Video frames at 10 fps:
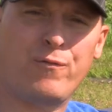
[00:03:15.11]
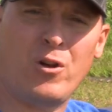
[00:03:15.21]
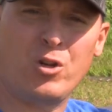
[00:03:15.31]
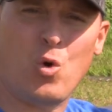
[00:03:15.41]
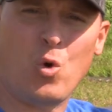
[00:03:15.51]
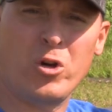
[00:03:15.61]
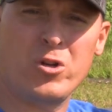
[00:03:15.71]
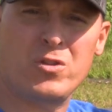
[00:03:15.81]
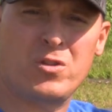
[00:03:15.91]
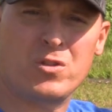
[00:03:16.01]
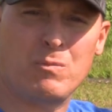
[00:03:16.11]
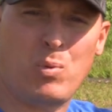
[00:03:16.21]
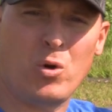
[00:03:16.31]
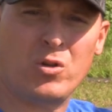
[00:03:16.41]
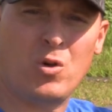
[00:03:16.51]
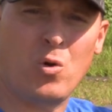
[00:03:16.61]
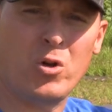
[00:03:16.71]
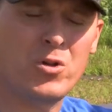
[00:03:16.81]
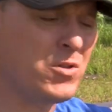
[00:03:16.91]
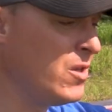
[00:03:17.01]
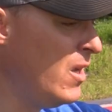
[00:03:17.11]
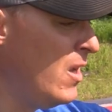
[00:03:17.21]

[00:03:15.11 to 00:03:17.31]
front corners to support the corners.